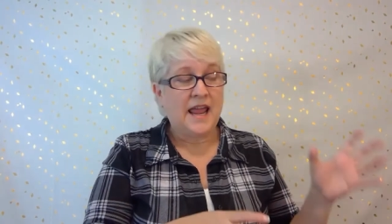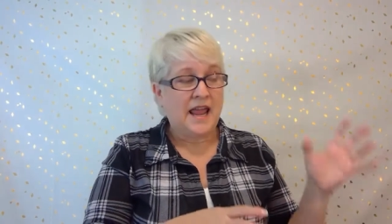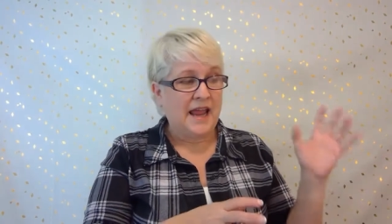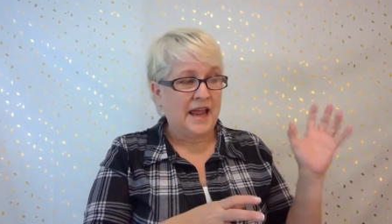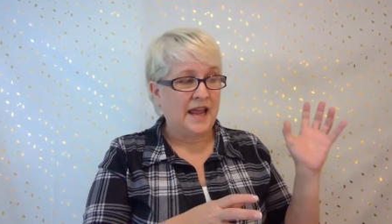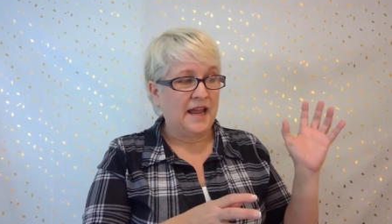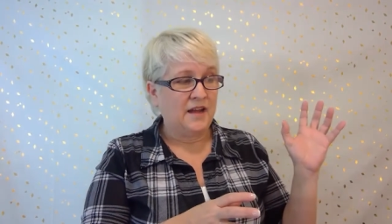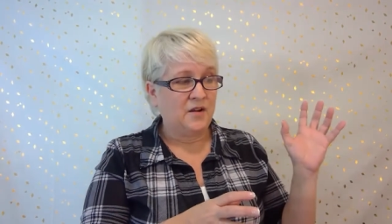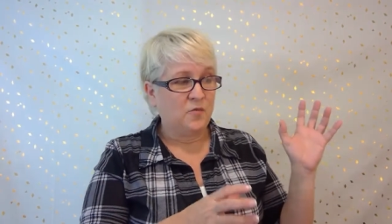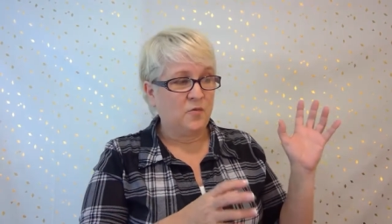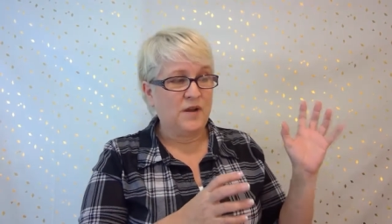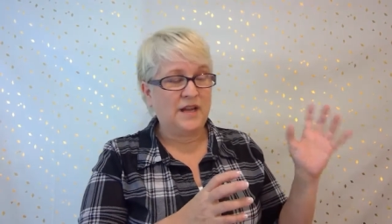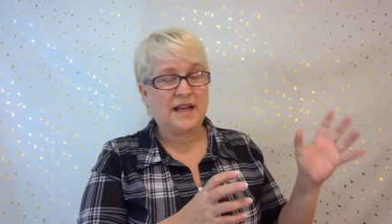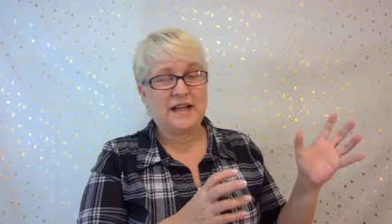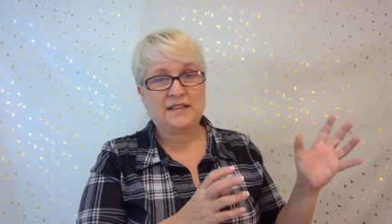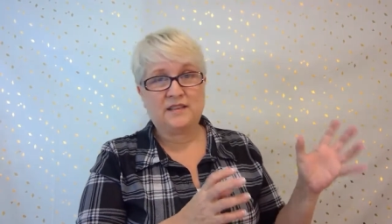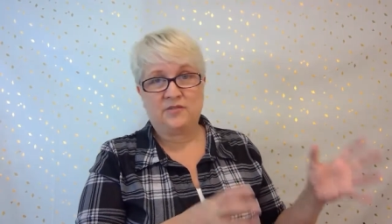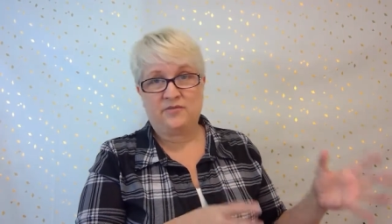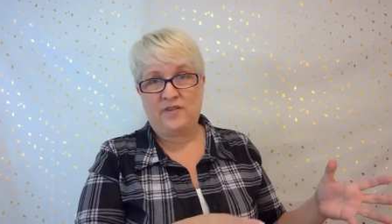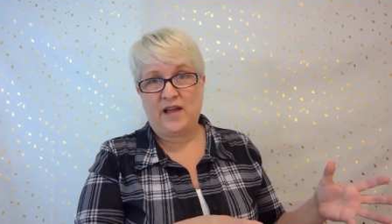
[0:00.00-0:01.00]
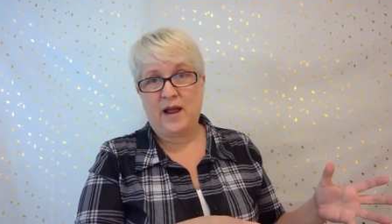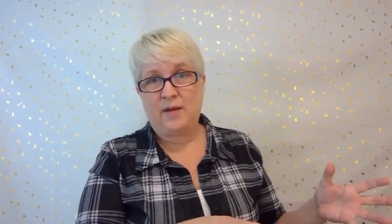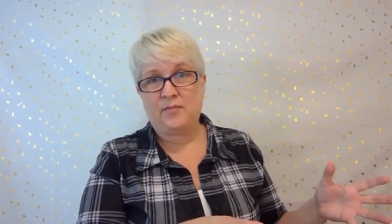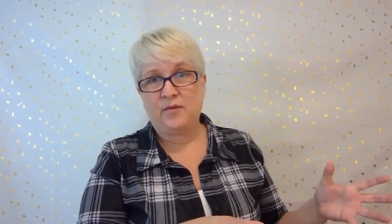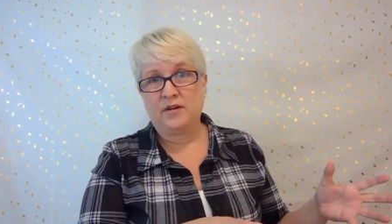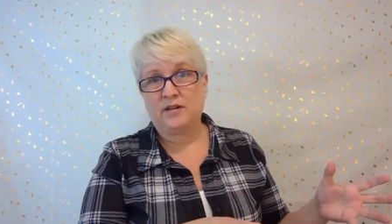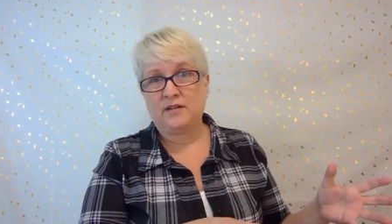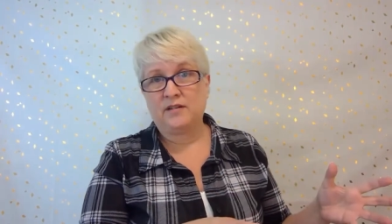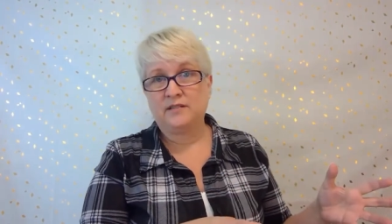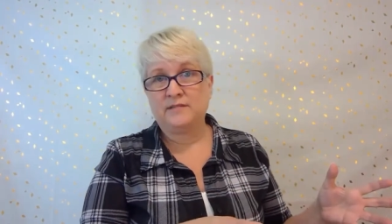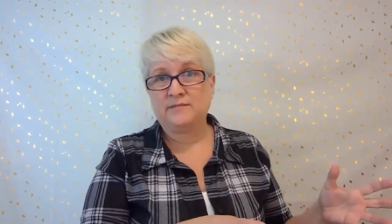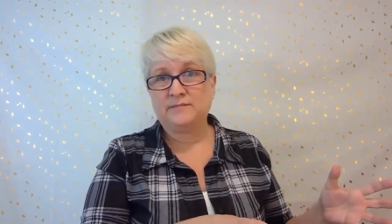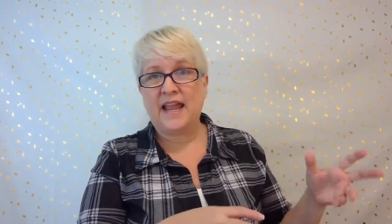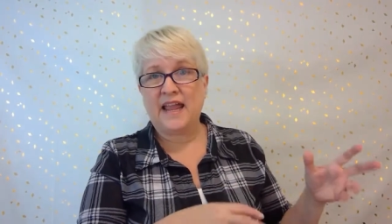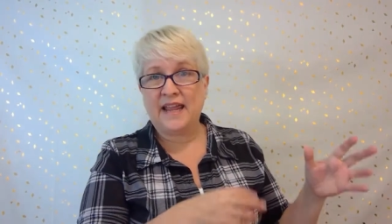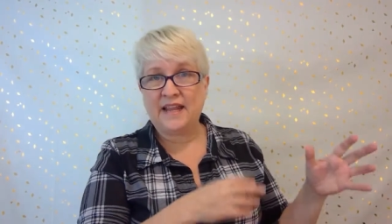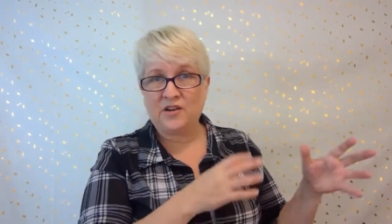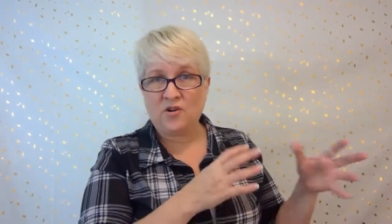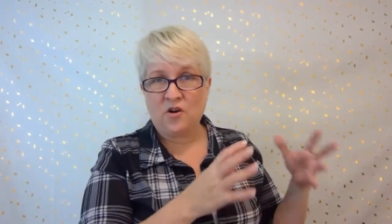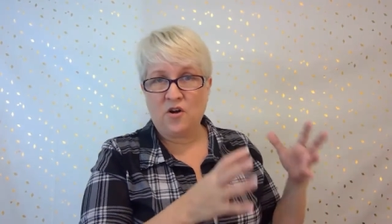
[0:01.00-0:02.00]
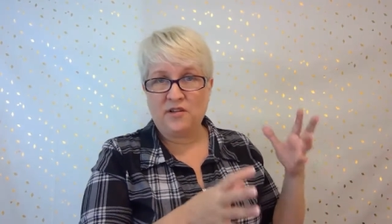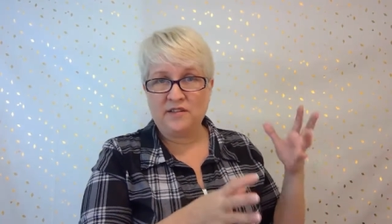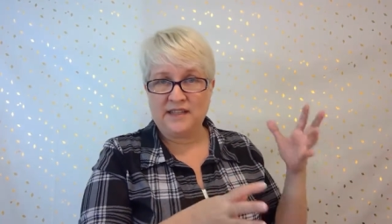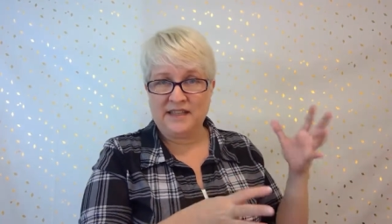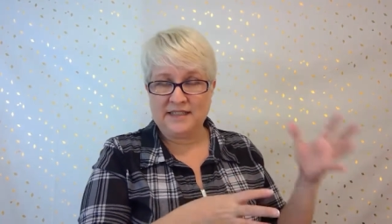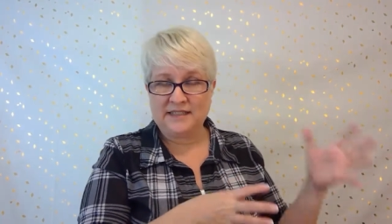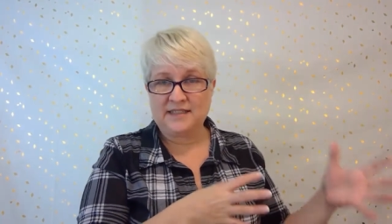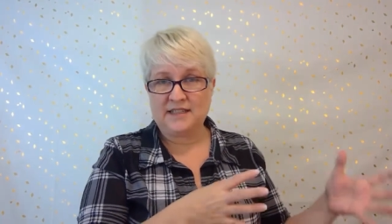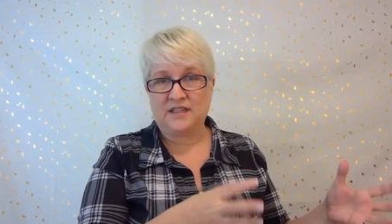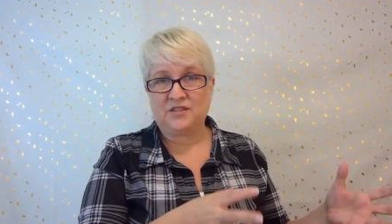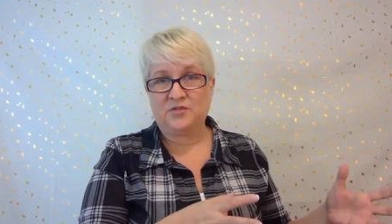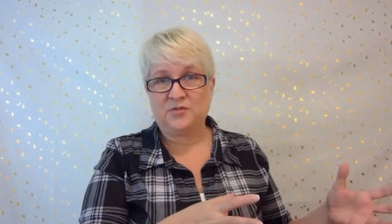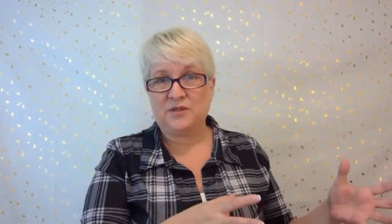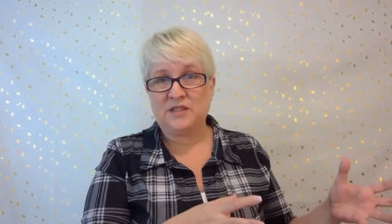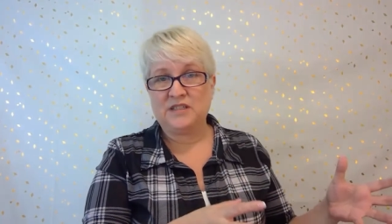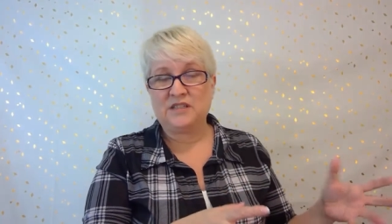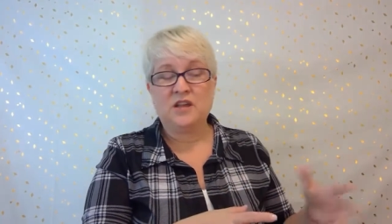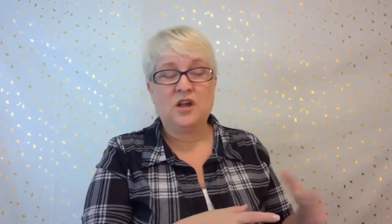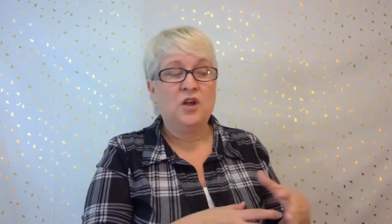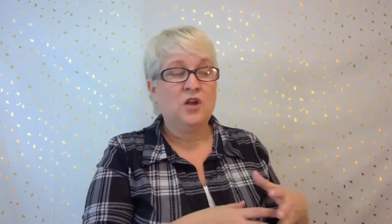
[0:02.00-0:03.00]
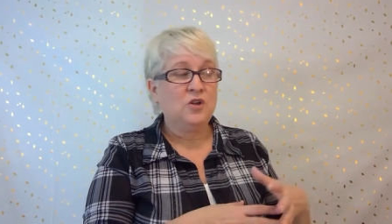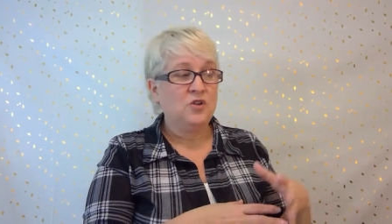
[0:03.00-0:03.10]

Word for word: And we got the fabric and all the accessories.